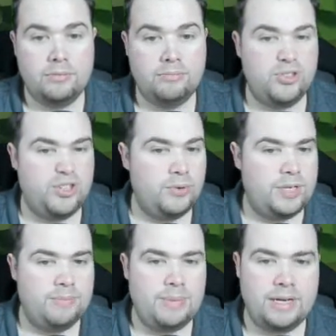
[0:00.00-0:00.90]
produce
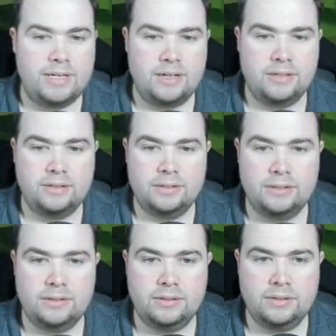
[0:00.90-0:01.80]
it better.
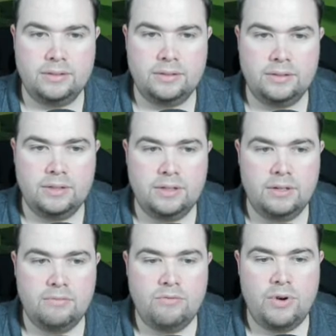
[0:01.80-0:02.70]

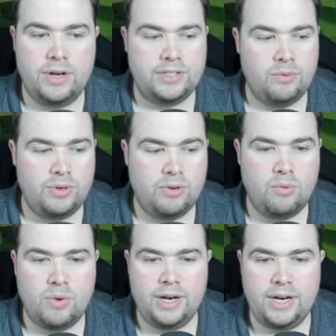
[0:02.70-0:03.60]
Right, so we've got
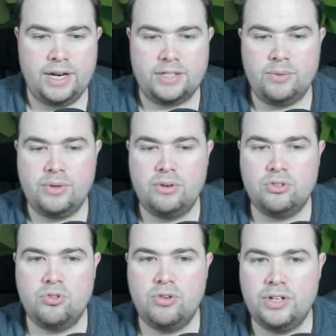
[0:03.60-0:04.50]
one here. So we've got to
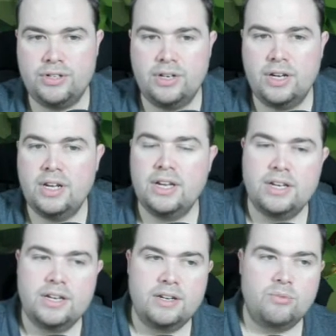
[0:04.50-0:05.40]
try and...
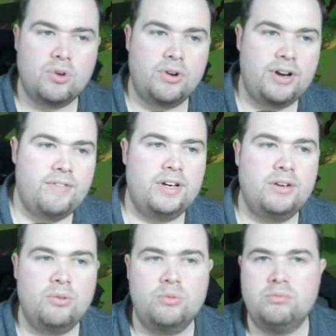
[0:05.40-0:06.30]
We've got another
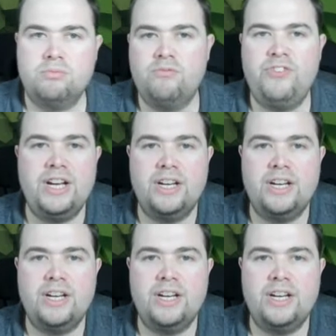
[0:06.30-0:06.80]
little thing